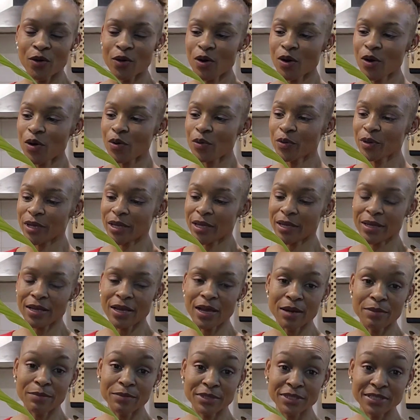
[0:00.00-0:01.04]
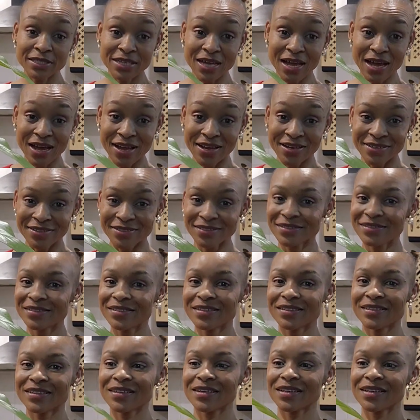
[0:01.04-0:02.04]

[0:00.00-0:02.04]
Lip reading: Okay, I'm done.